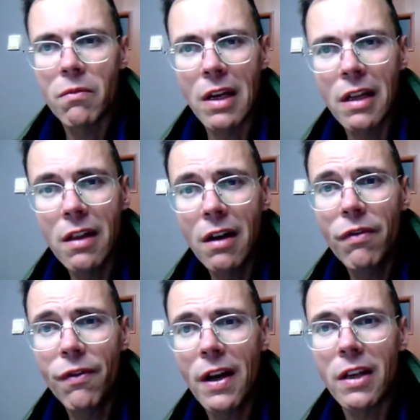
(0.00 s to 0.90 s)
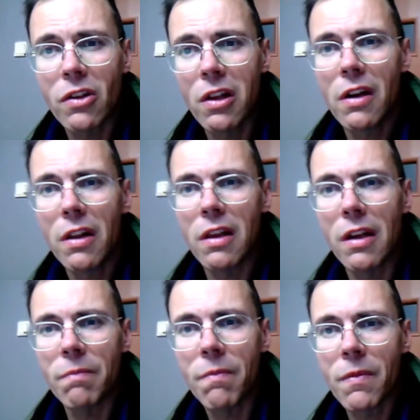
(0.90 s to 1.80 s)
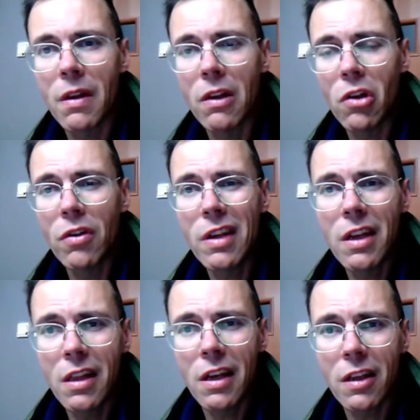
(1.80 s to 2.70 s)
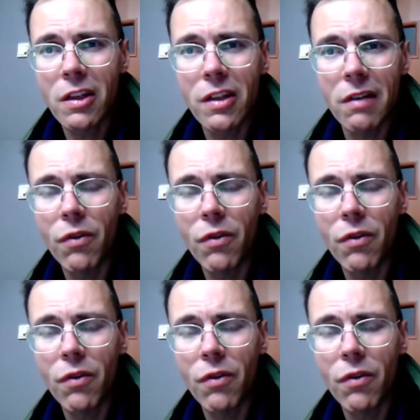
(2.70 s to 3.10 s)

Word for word: in their face, literally, the only thing he did is